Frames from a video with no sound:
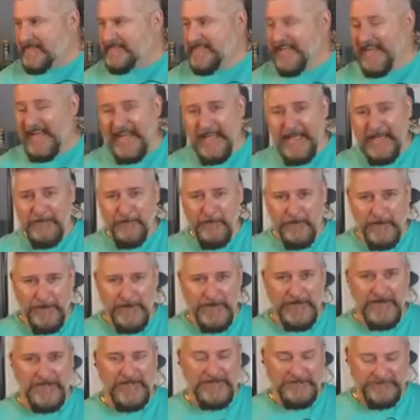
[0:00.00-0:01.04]
Dan
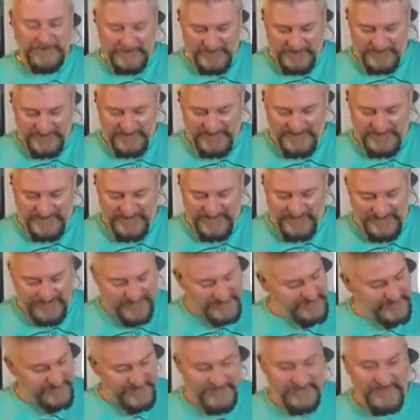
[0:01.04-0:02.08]
Warner,
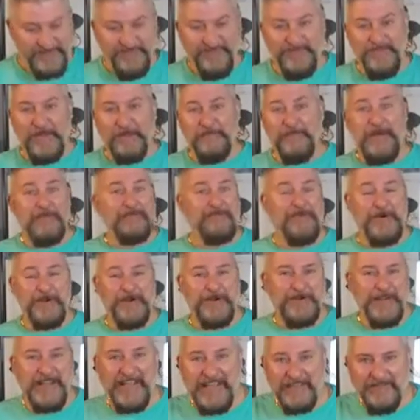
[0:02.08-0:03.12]
my
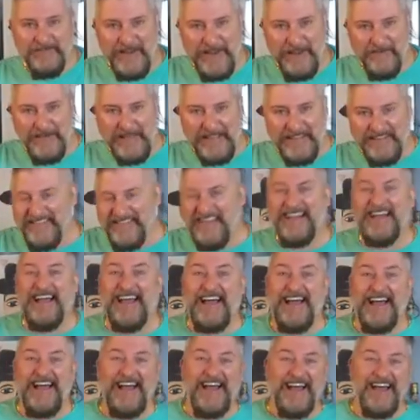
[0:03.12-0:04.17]
Puerto Rican family.
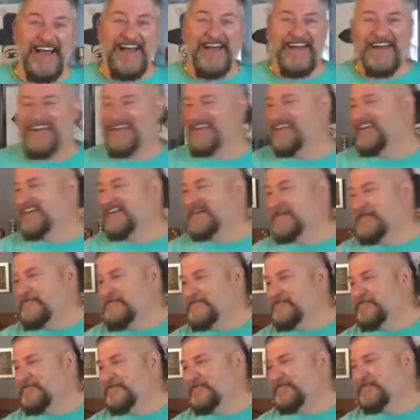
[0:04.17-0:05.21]
I
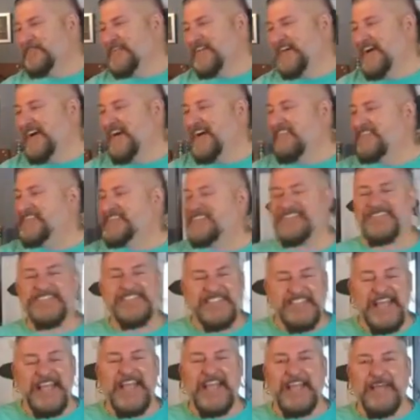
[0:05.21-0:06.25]
was just
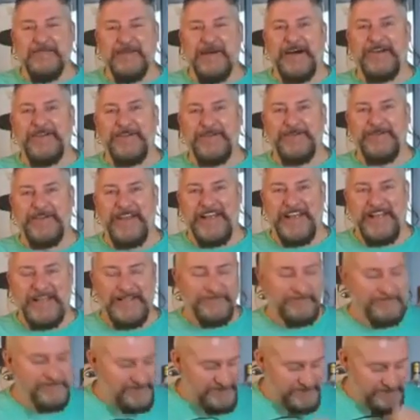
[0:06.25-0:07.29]
thinking about you,
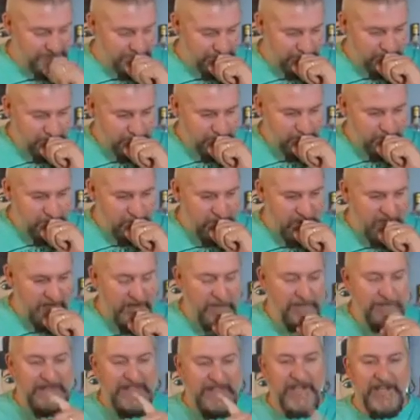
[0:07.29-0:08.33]
Dan,
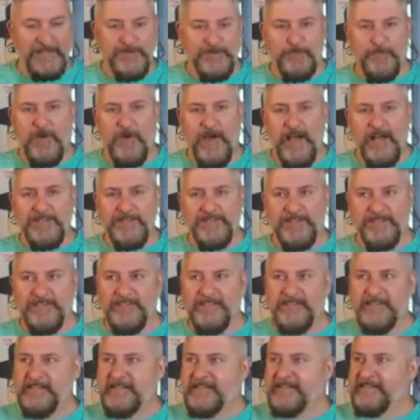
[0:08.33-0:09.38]
uh, because
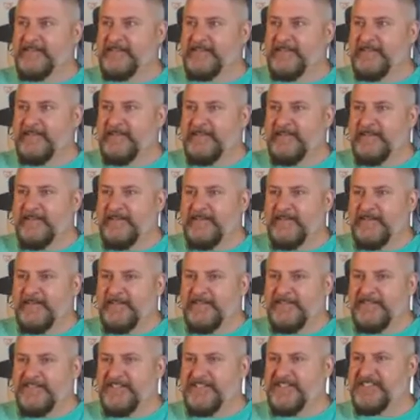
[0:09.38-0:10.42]
Roger
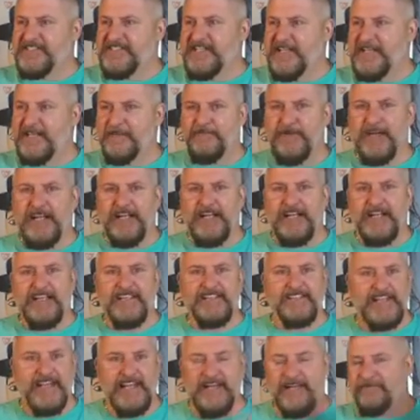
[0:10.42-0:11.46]
just celebrated
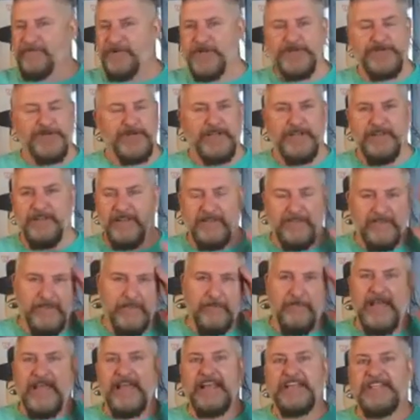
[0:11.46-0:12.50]
his anniversary. The
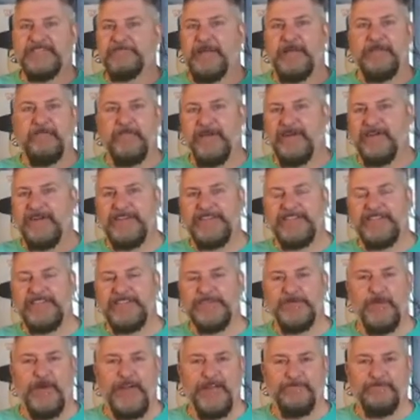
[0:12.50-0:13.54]
man has been married to
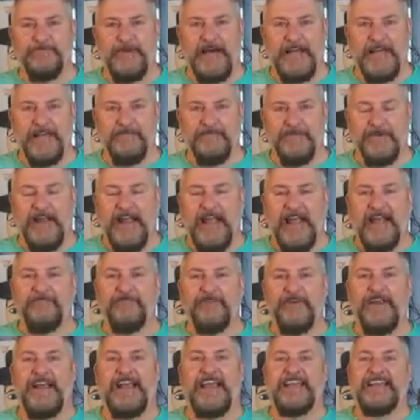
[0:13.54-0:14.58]
his wife Bonnie
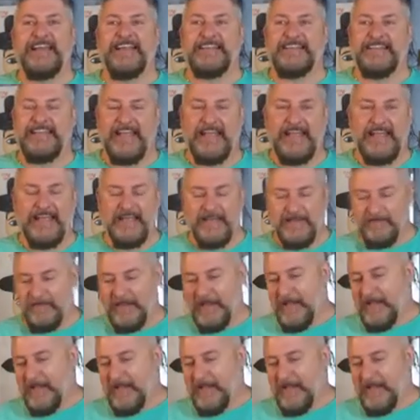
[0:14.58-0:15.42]
forever and a day, and